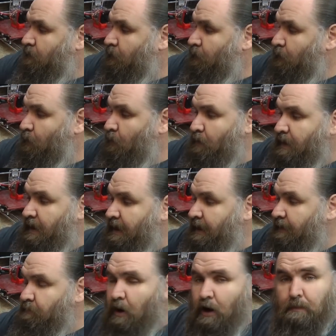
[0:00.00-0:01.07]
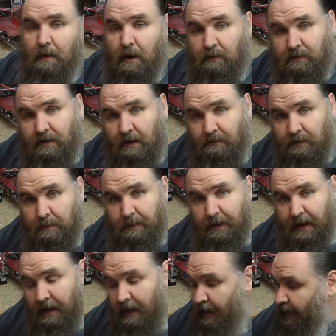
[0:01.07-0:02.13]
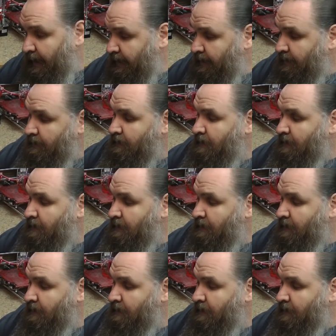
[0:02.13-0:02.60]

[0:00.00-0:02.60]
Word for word: to the RoboSavvy PLA